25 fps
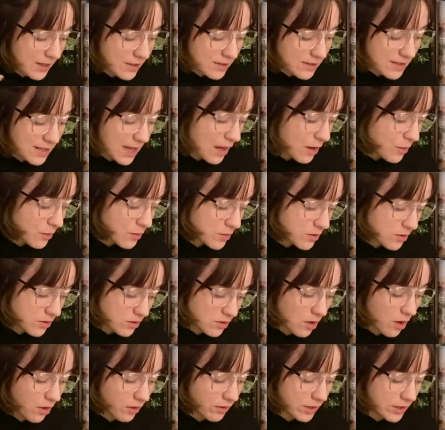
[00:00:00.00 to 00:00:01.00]
a sound
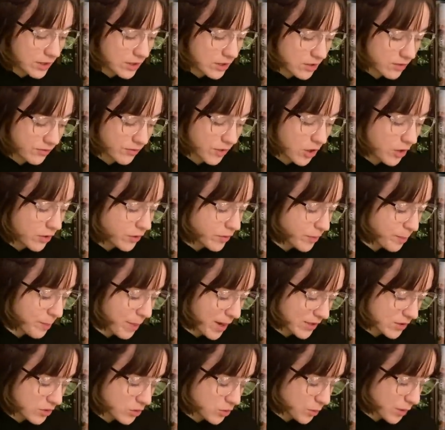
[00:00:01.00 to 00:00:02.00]
knowledge of all the
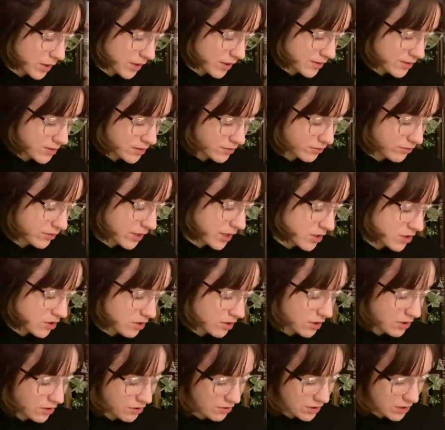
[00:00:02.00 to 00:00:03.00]
best works of
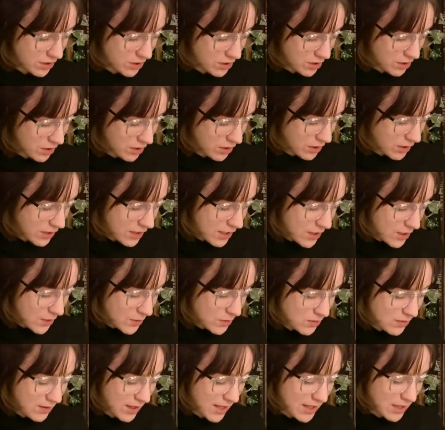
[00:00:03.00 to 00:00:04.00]
French literature,
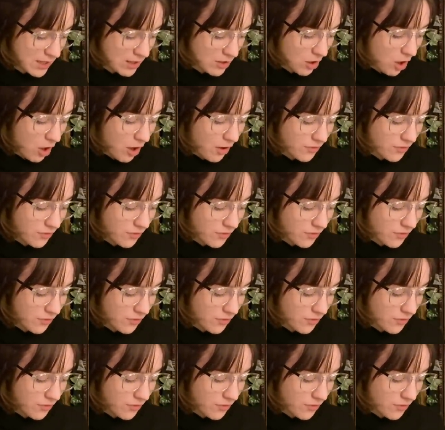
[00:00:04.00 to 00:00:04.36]
so that he could